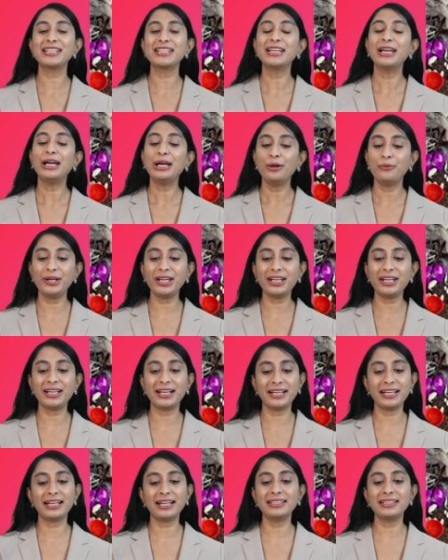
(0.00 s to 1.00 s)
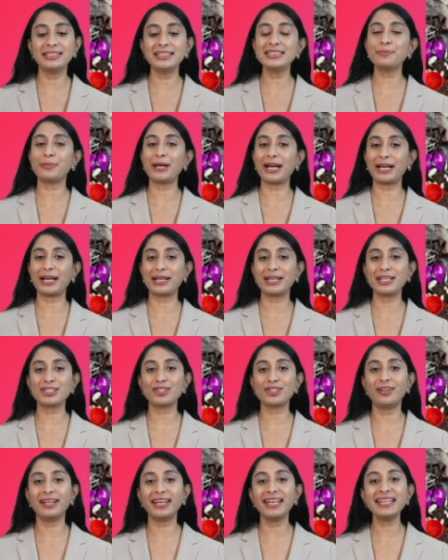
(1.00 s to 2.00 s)
we conduct this practice called
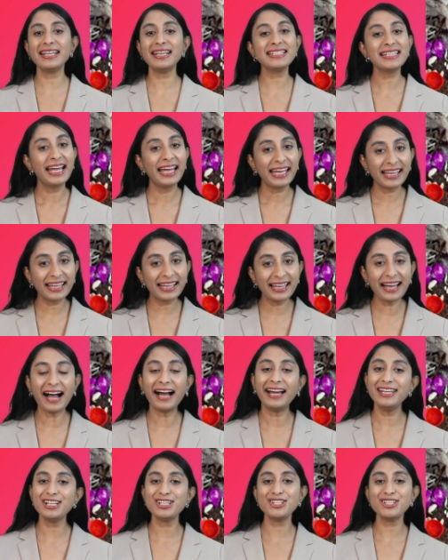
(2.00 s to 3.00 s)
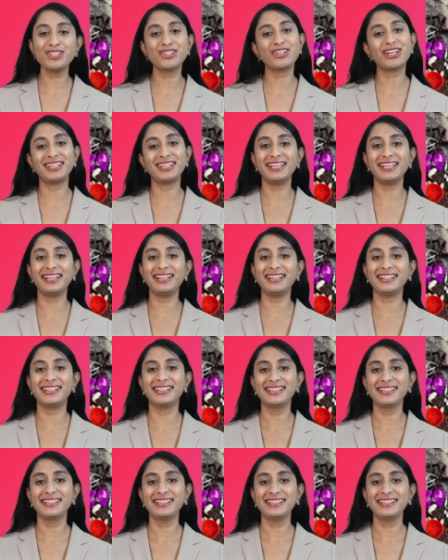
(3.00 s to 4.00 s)
as Gaya Shraddha.
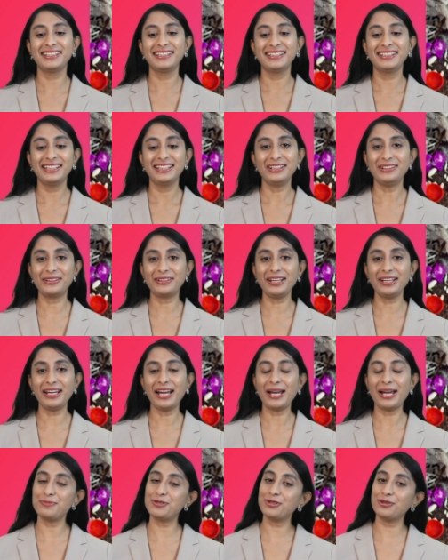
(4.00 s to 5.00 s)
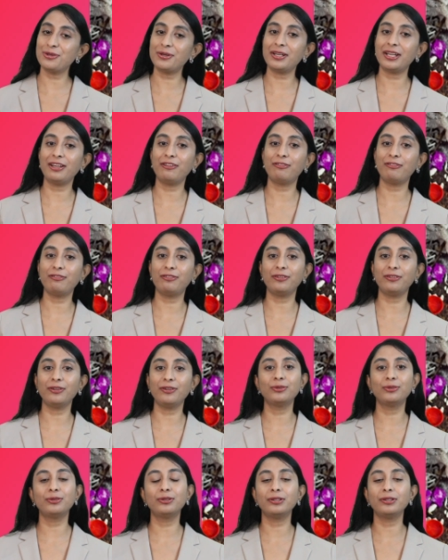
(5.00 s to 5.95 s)
Okay, I'm sure if you,